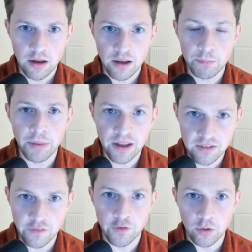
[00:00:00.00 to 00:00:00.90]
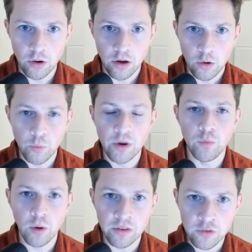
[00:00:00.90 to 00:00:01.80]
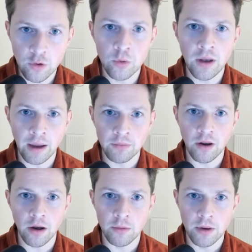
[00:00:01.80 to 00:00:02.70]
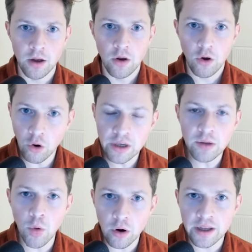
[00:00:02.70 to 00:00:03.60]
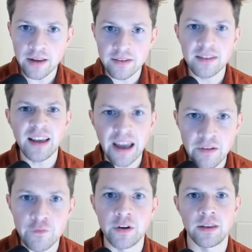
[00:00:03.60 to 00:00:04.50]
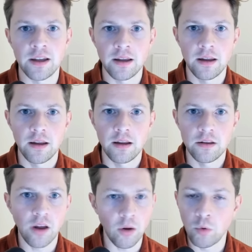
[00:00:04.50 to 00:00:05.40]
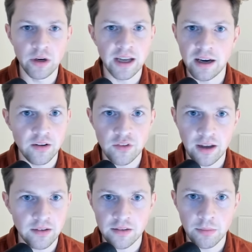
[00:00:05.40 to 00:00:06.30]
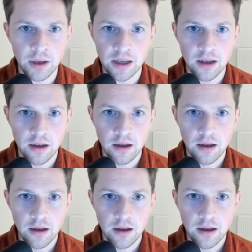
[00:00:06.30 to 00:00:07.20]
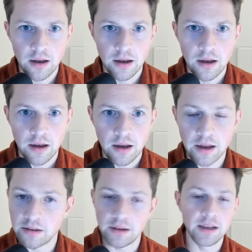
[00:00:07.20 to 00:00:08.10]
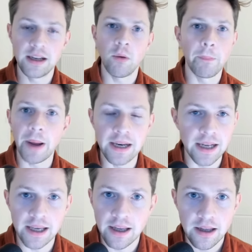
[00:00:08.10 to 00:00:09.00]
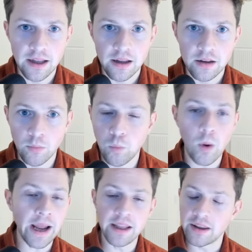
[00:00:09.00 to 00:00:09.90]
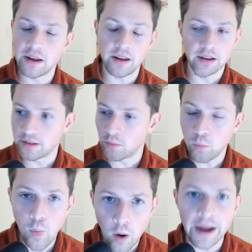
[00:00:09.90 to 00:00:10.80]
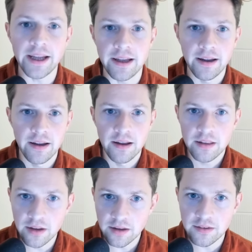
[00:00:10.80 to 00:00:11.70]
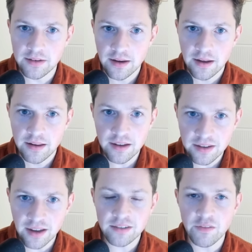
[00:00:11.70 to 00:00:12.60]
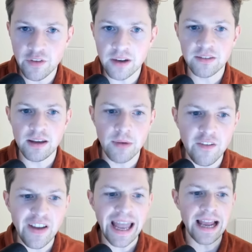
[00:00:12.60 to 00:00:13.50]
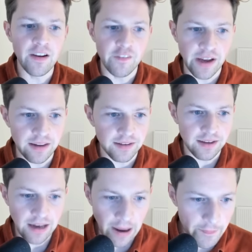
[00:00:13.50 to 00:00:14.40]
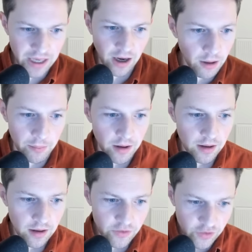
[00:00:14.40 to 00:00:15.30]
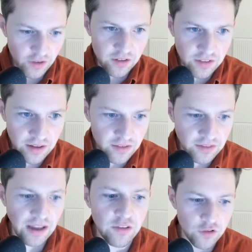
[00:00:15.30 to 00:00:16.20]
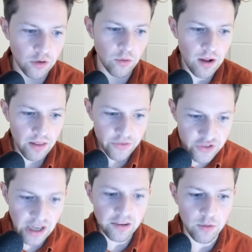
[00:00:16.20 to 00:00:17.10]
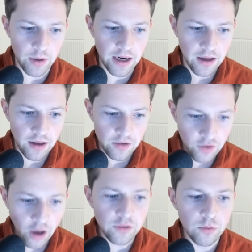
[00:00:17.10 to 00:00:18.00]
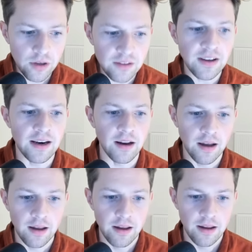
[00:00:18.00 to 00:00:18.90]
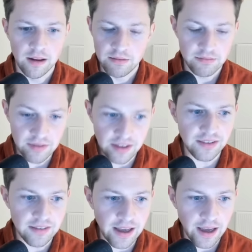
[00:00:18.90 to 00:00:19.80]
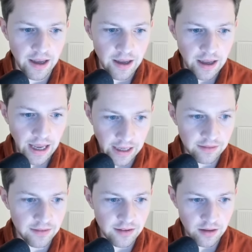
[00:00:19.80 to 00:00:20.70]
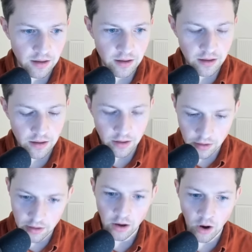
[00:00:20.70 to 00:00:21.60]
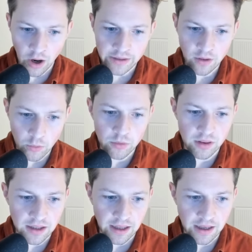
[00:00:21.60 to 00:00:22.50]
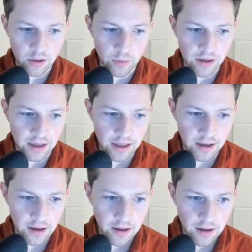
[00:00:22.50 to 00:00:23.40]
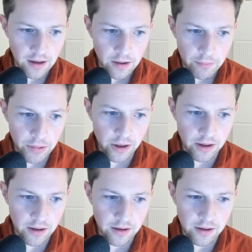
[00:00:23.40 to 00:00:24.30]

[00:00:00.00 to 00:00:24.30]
It's pitiful. We have won two games at home. Ollie Watkins is everything that I want Nicolas Jackson to be. Uh, Leon Bailey, the way that the way that this Aston Villa team have elevated and become just a sensational, genuine title contender. This is it. And look, I don't think they're going to win the league, but